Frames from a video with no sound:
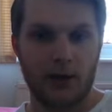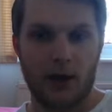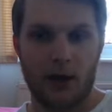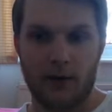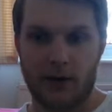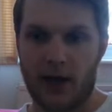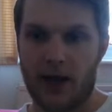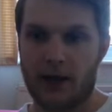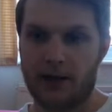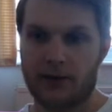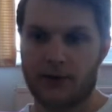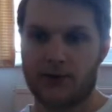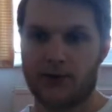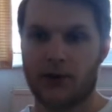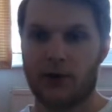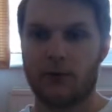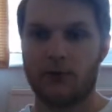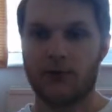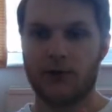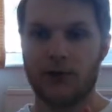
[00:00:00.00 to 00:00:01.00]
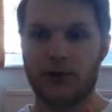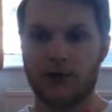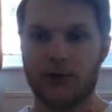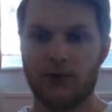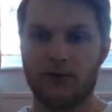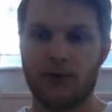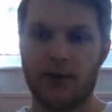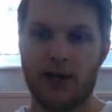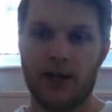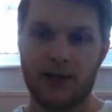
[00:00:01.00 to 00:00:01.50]
Okay, so just
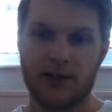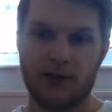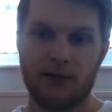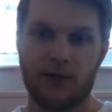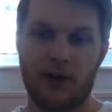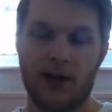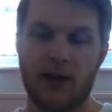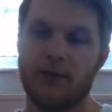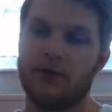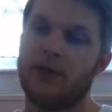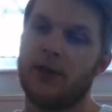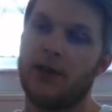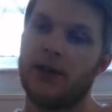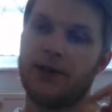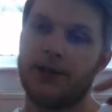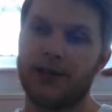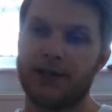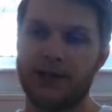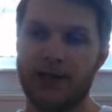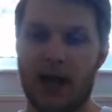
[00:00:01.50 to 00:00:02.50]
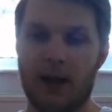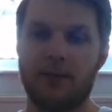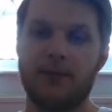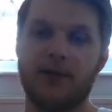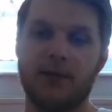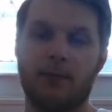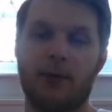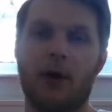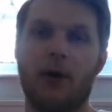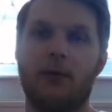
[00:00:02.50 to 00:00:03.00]
to reiterate the
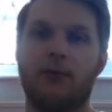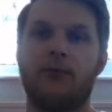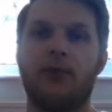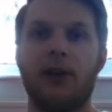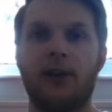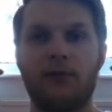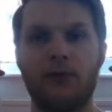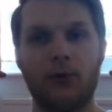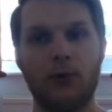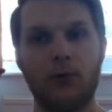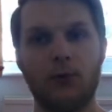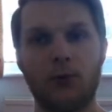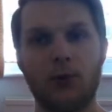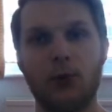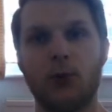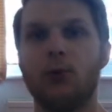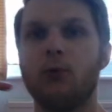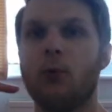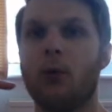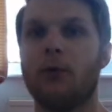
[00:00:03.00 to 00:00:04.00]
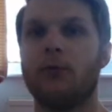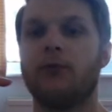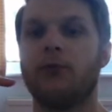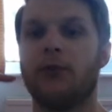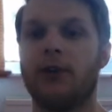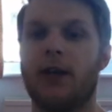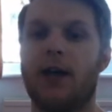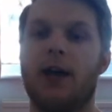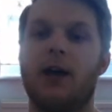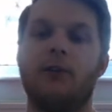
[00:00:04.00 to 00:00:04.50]
steps above, if you do want
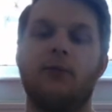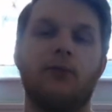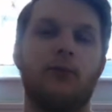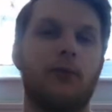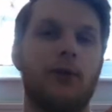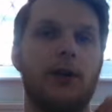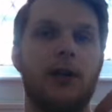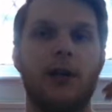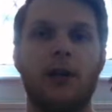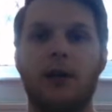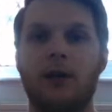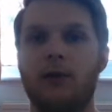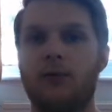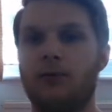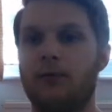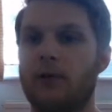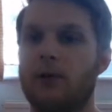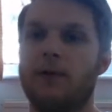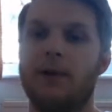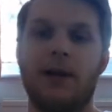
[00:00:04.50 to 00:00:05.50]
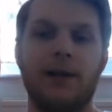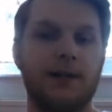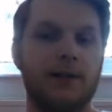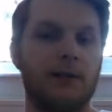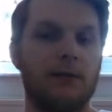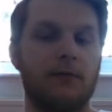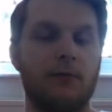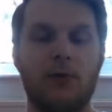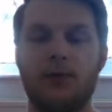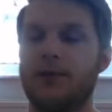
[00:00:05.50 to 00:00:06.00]
to get a free flute
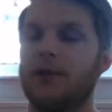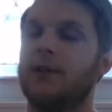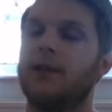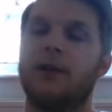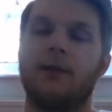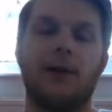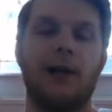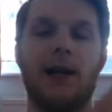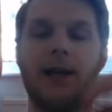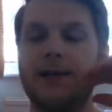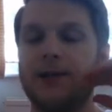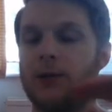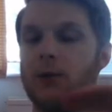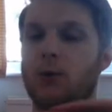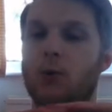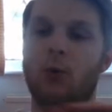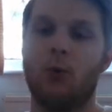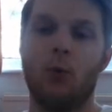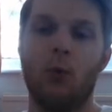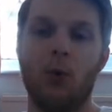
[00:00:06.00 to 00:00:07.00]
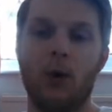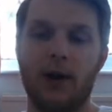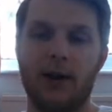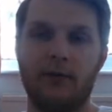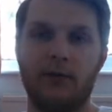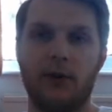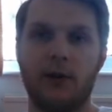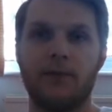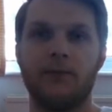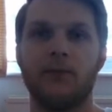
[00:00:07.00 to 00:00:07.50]
lesson, music theory lesson,
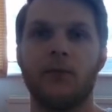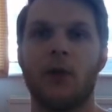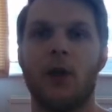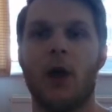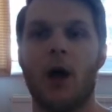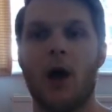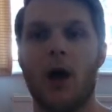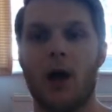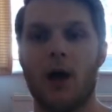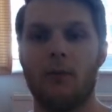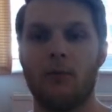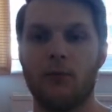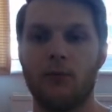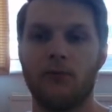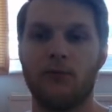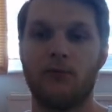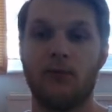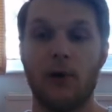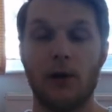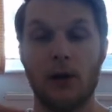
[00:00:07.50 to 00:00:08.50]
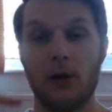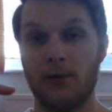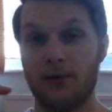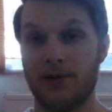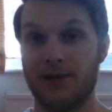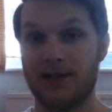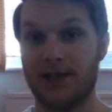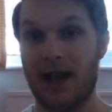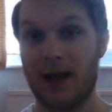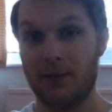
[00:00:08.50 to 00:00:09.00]
whatever, follow
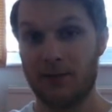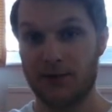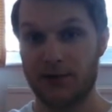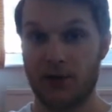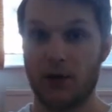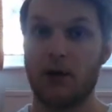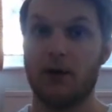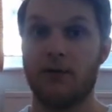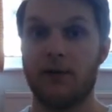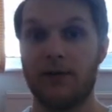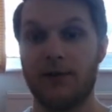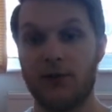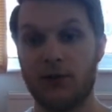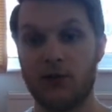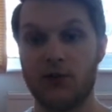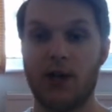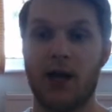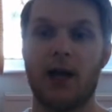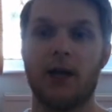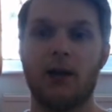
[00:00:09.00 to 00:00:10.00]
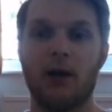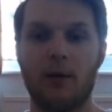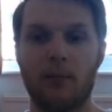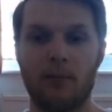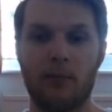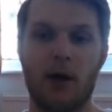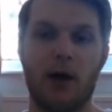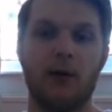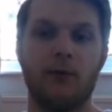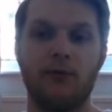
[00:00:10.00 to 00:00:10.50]
the steps that are in the chat
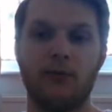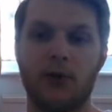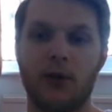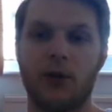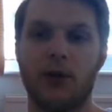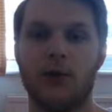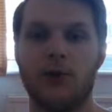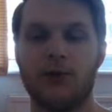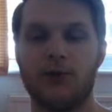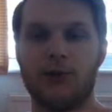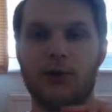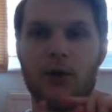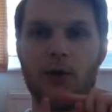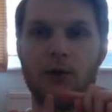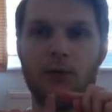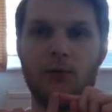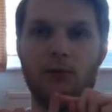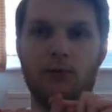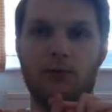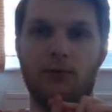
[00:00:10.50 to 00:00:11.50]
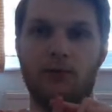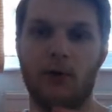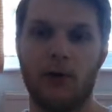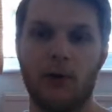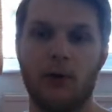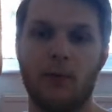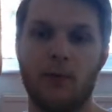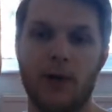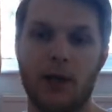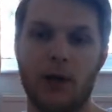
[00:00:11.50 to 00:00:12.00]
above. So
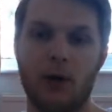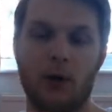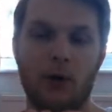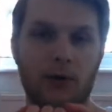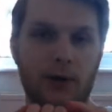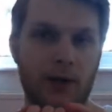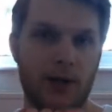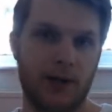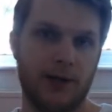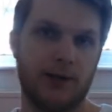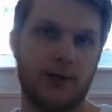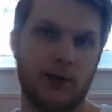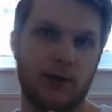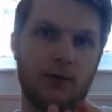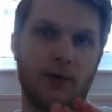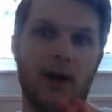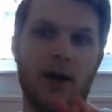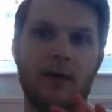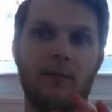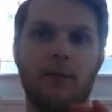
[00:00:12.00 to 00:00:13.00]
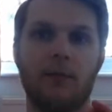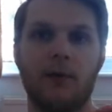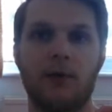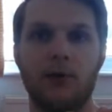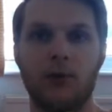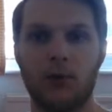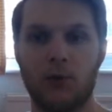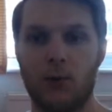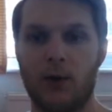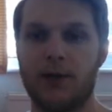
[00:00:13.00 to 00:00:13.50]
follow me on Instagram,
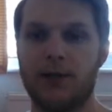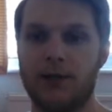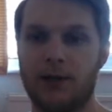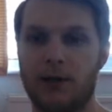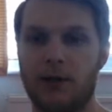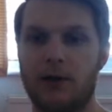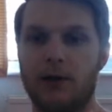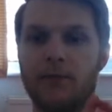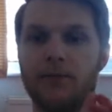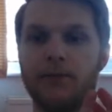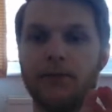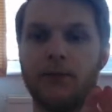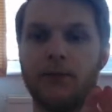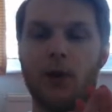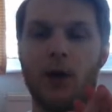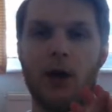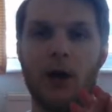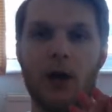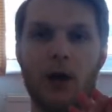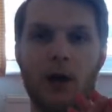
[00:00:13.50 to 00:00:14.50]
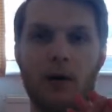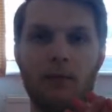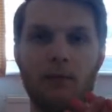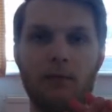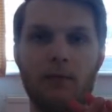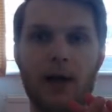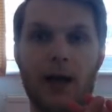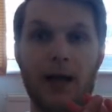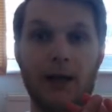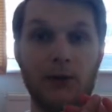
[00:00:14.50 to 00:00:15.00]
Twitter,
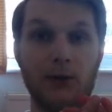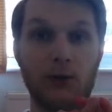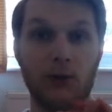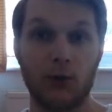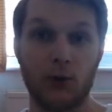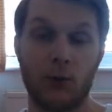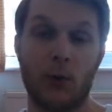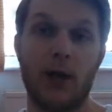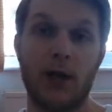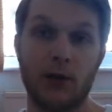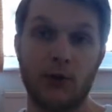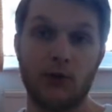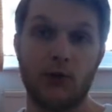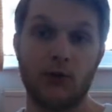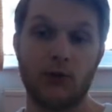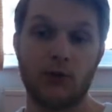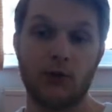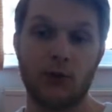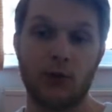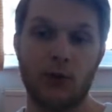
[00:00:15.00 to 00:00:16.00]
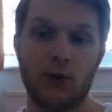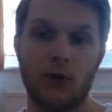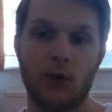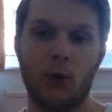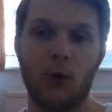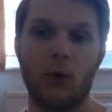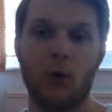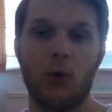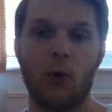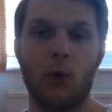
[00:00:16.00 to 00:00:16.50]
and Twitch,
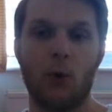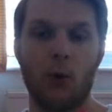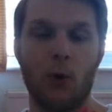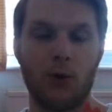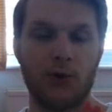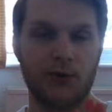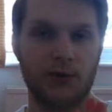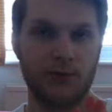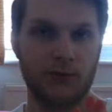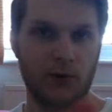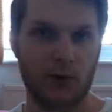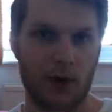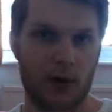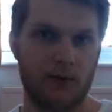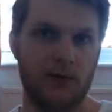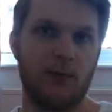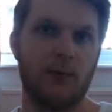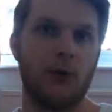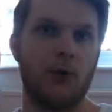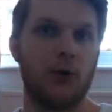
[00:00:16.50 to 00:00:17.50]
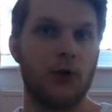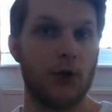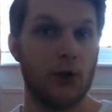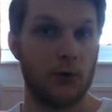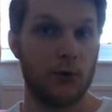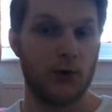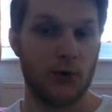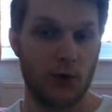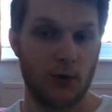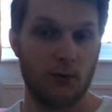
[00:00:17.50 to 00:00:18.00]
or subscribe to me on
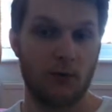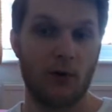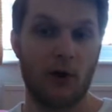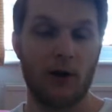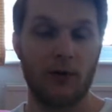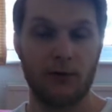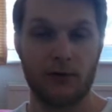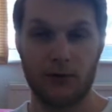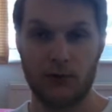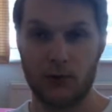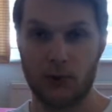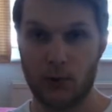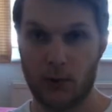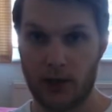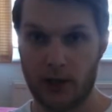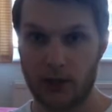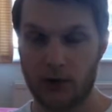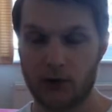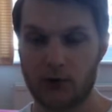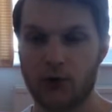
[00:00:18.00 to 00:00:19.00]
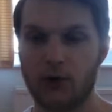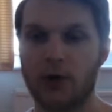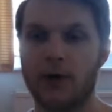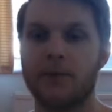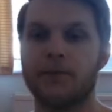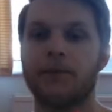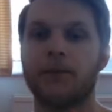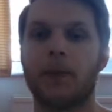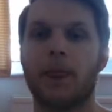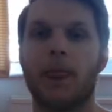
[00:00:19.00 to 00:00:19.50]
YouTube rather than Twitch,
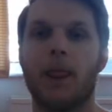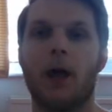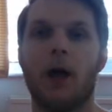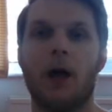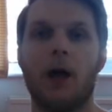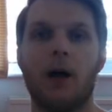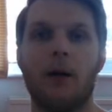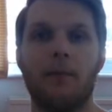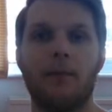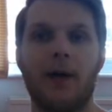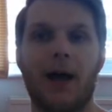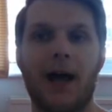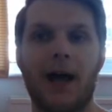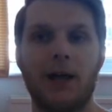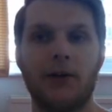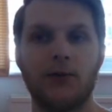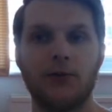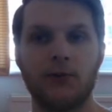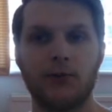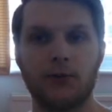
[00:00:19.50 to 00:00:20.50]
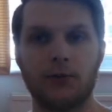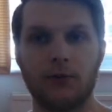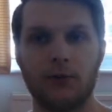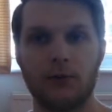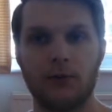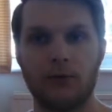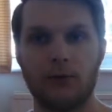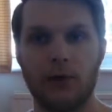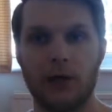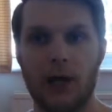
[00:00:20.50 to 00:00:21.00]
and
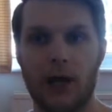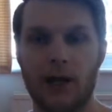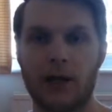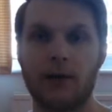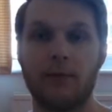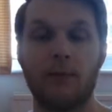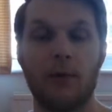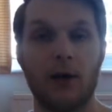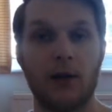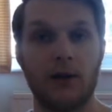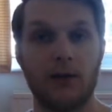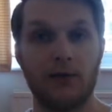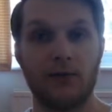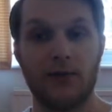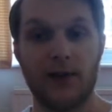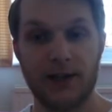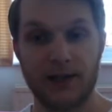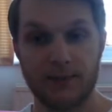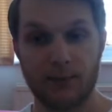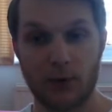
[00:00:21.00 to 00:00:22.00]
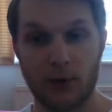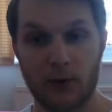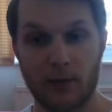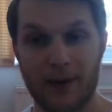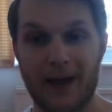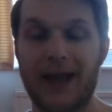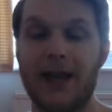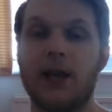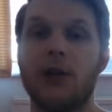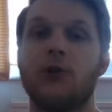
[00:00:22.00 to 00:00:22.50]
like my Facebook
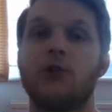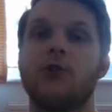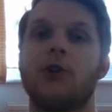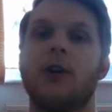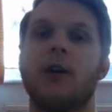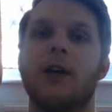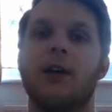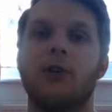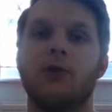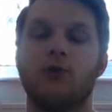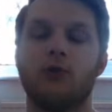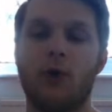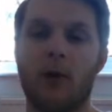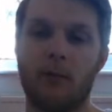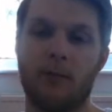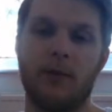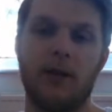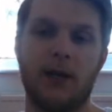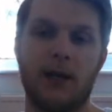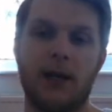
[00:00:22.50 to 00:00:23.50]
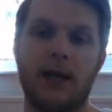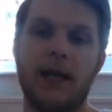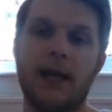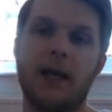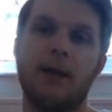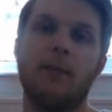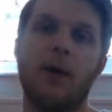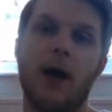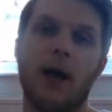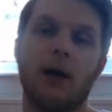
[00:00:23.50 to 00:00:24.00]
page. Drop me an
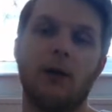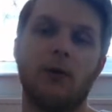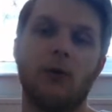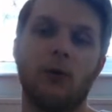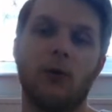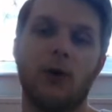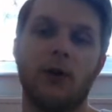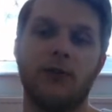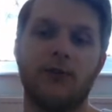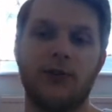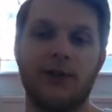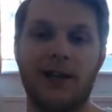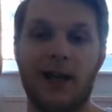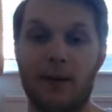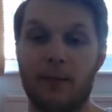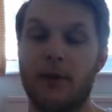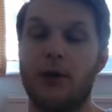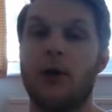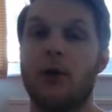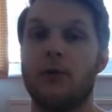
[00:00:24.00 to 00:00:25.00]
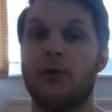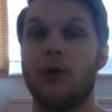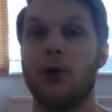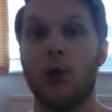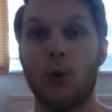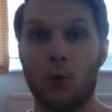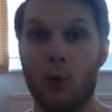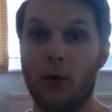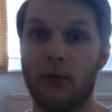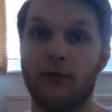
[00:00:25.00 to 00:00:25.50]
email to let me know that
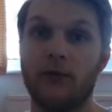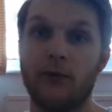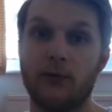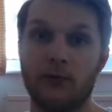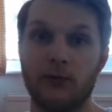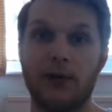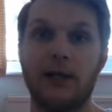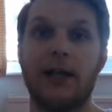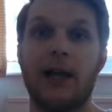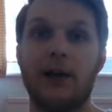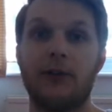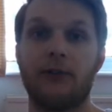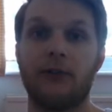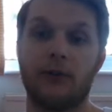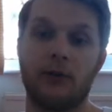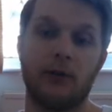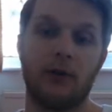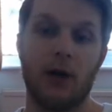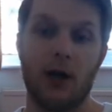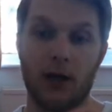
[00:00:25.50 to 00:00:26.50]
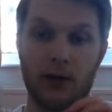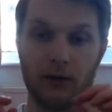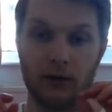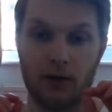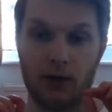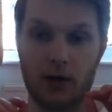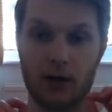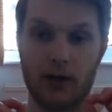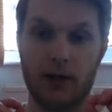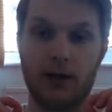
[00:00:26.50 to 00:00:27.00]
you want a free lesson, and
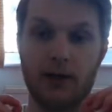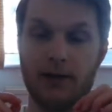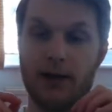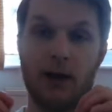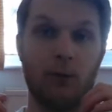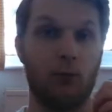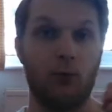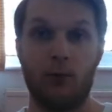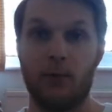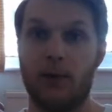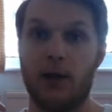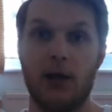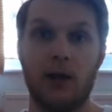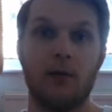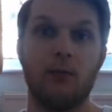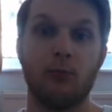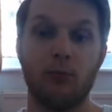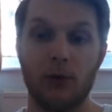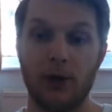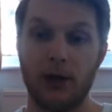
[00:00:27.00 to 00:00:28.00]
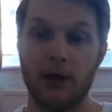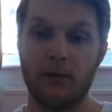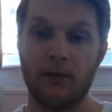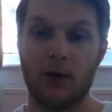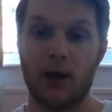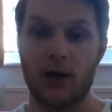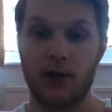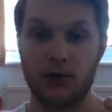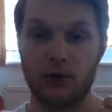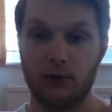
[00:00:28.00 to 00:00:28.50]
that will be brilliant.
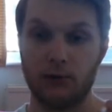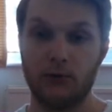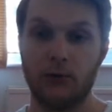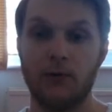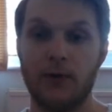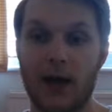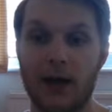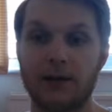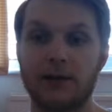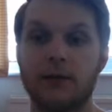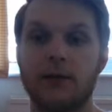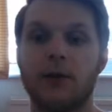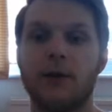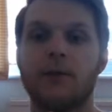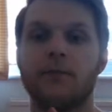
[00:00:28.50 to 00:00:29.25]
I shall do that.